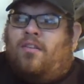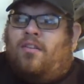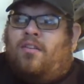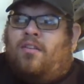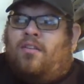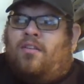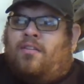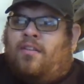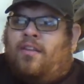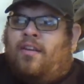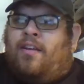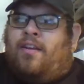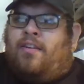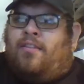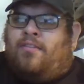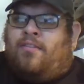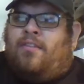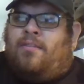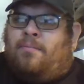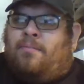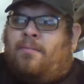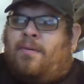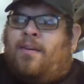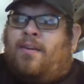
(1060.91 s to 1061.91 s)
and
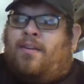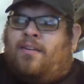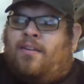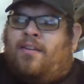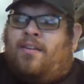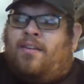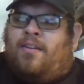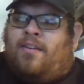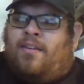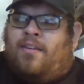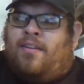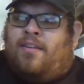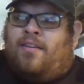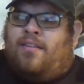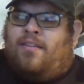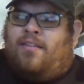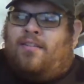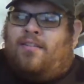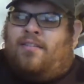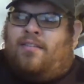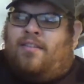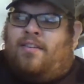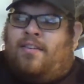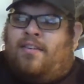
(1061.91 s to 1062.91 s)
DHCP and
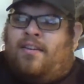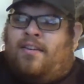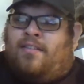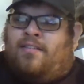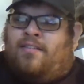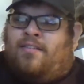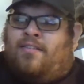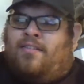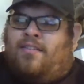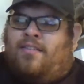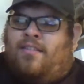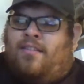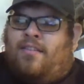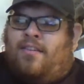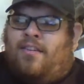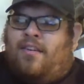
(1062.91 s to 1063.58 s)
DNS